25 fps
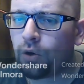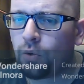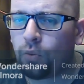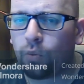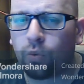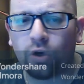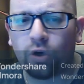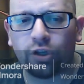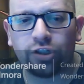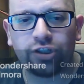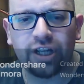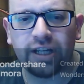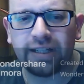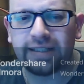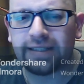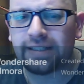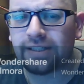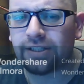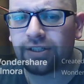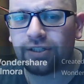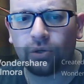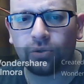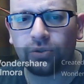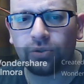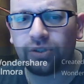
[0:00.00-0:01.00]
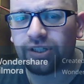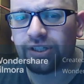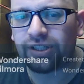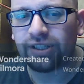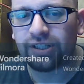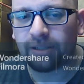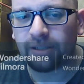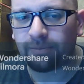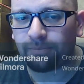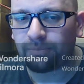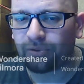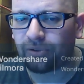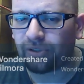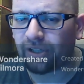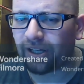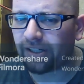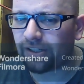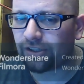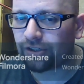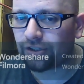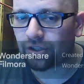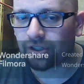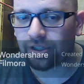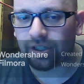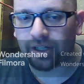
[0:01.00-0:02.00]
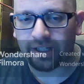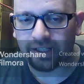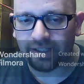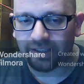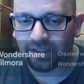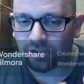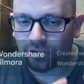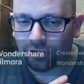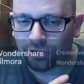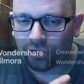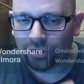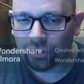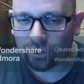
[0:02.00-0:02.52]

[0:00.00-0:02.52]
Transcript: were just so simple and dirt in the